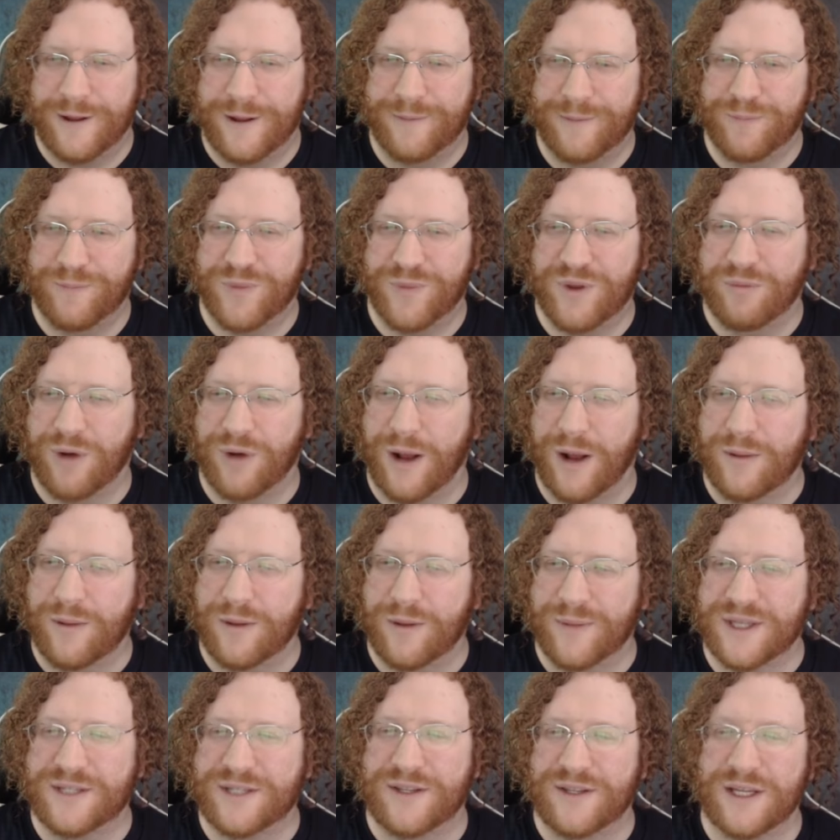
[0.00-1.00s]
the
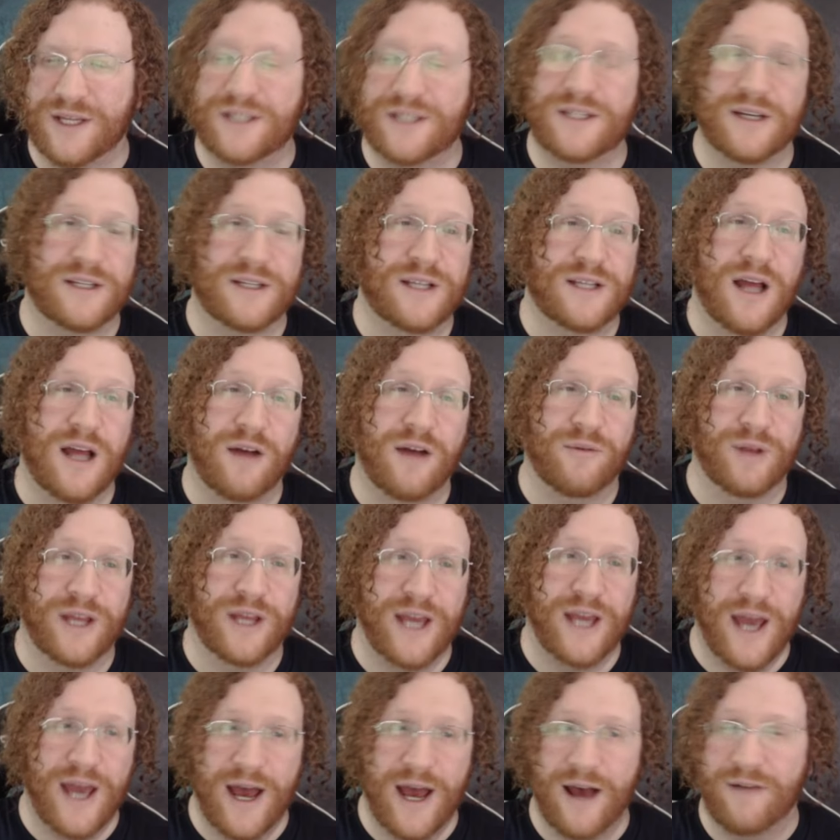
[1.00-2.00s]
problem is this does not
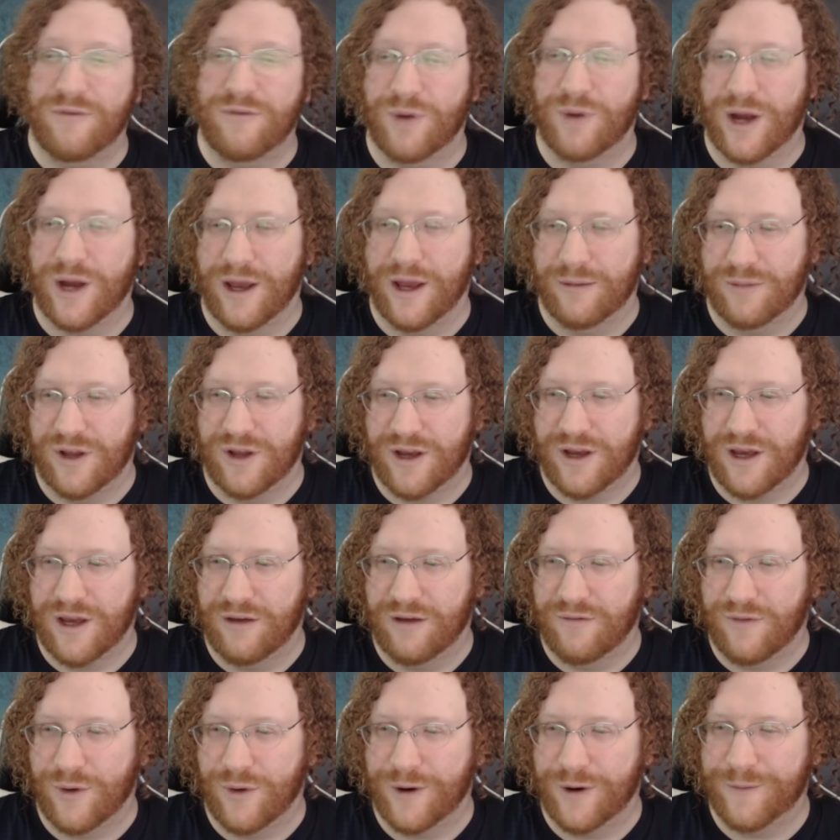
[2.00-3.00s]
really have what I am looking
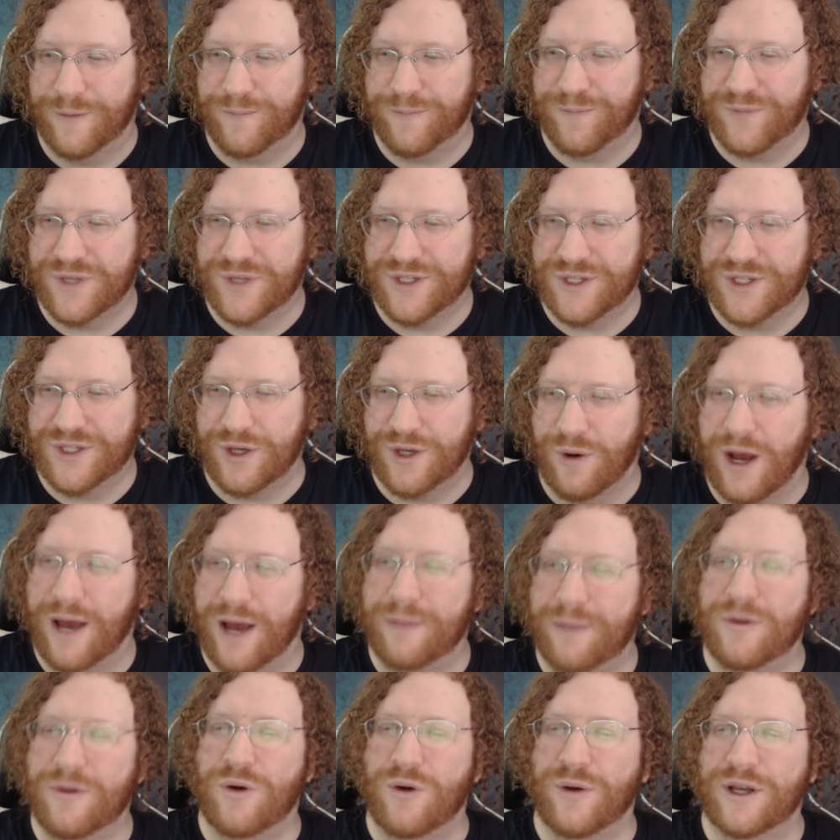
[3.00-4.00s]
for. So
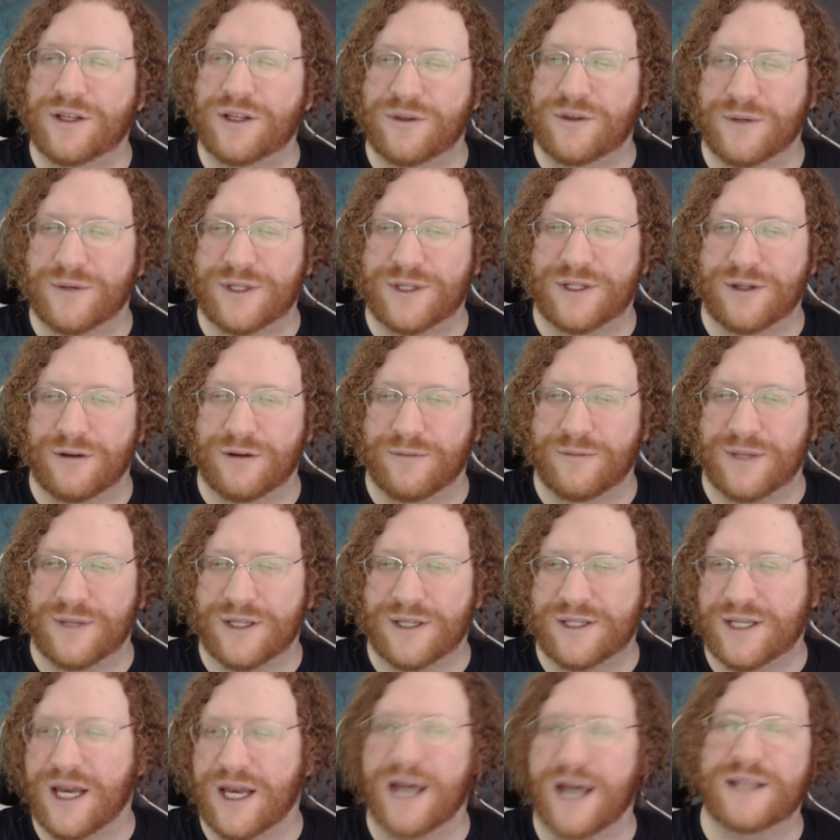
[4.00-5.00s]
I'm going to assume that
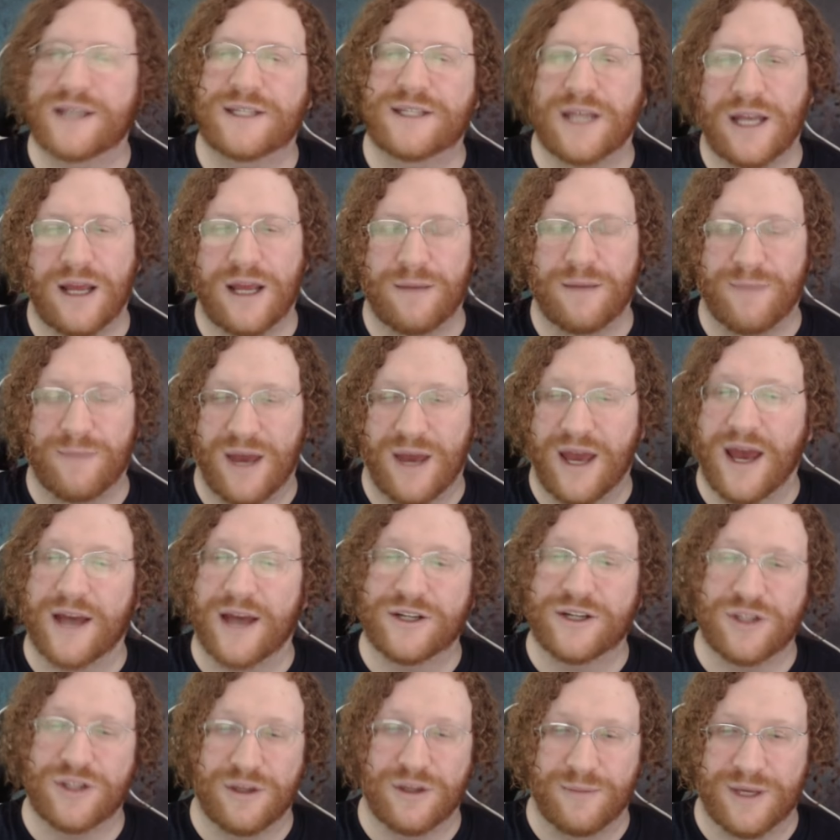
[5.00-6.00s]
CI/CD may
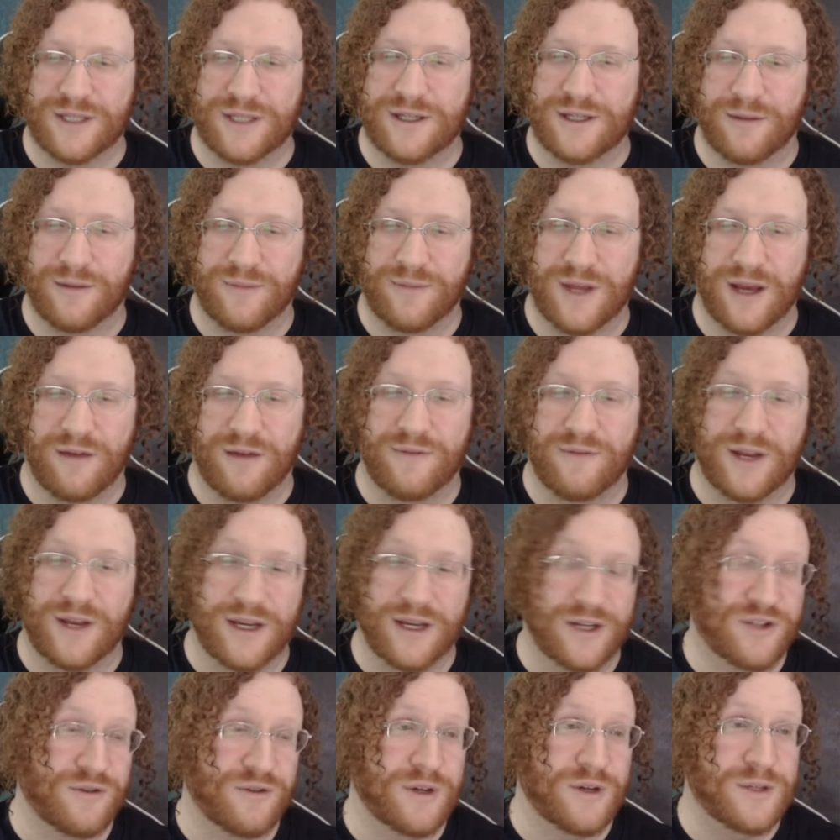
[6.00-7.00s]
actually be something of
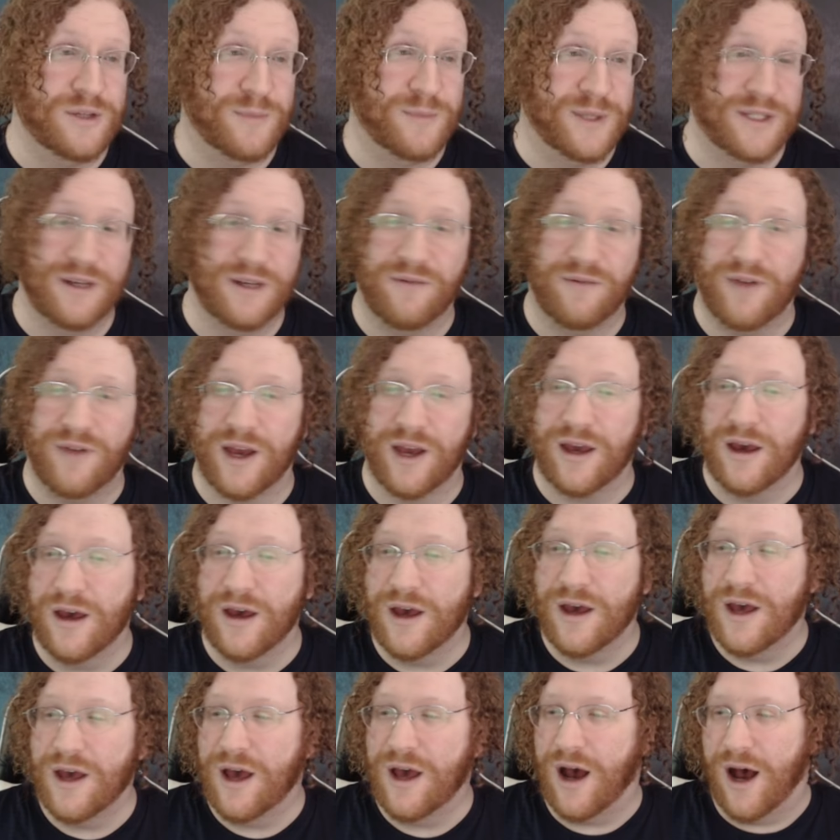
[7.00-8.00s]
industry specific,
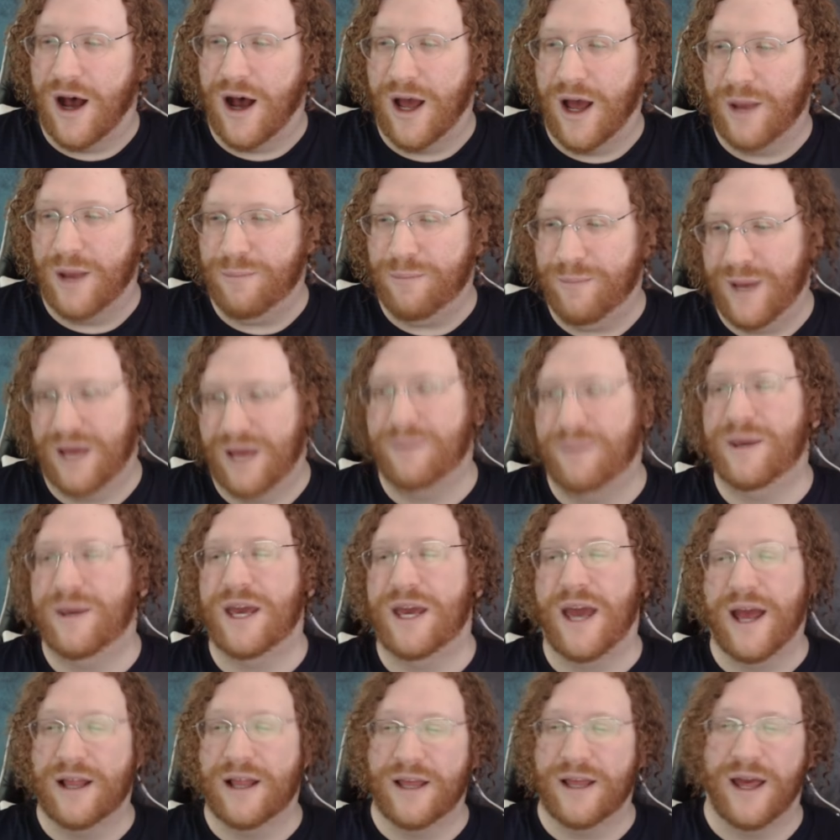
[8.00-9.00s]
and
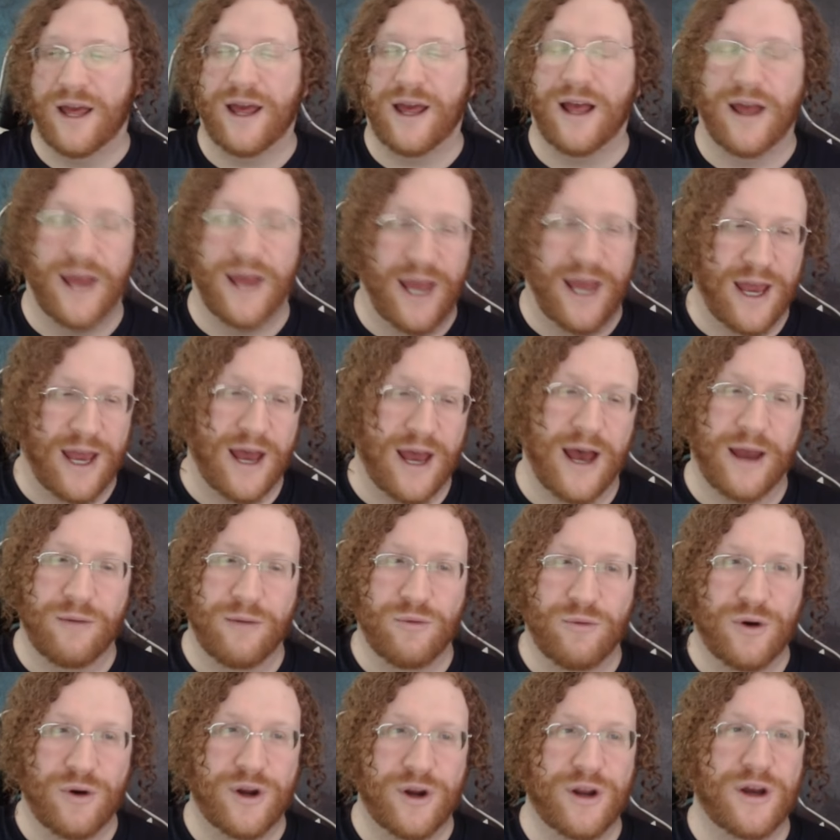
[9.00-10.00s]
maybe AI
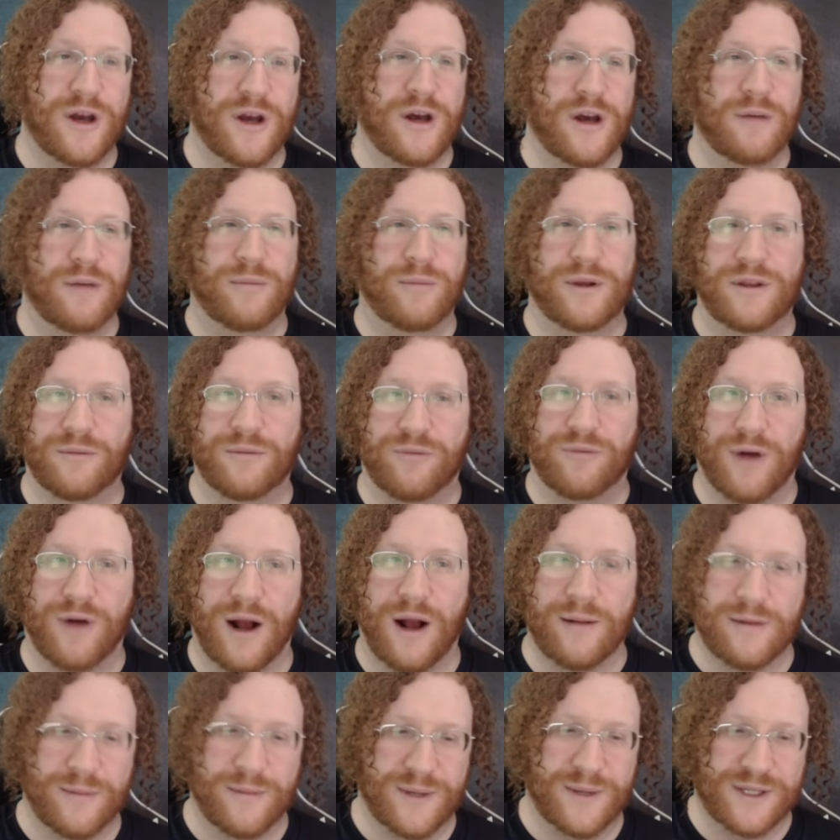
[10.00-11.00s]
would. But the
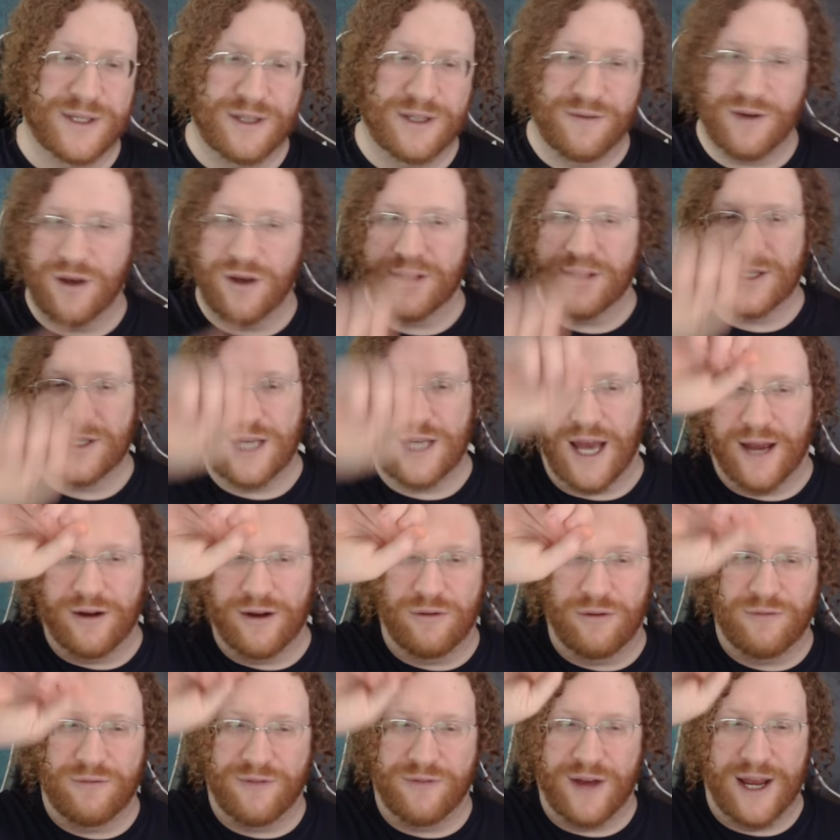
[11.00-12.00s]
problem is, if you can see, I
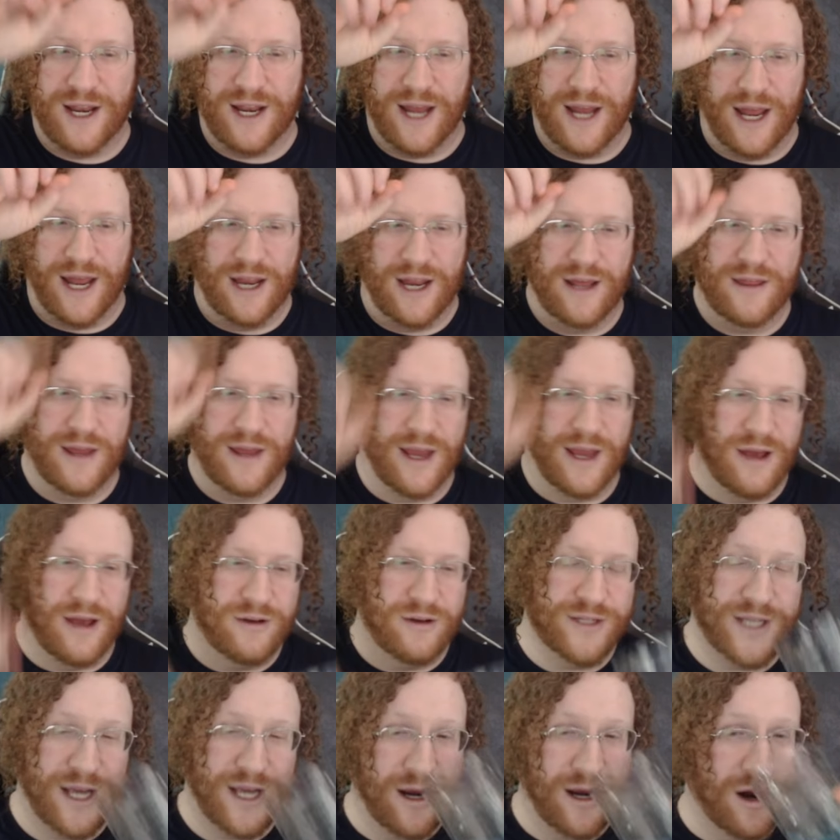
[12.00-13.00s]
don't find anything
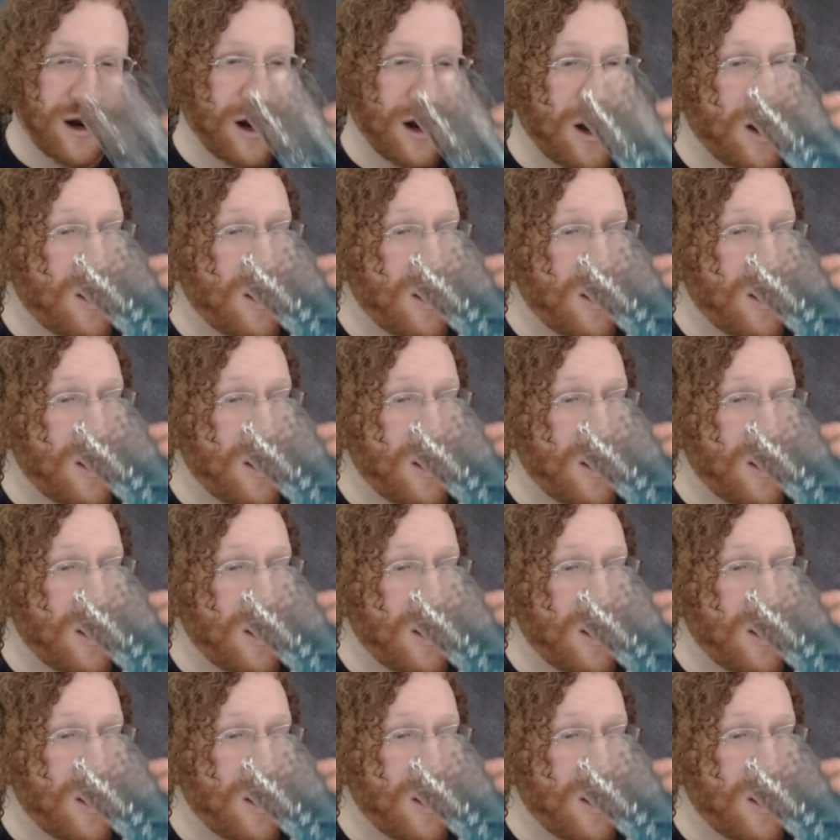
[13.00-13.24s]
else here.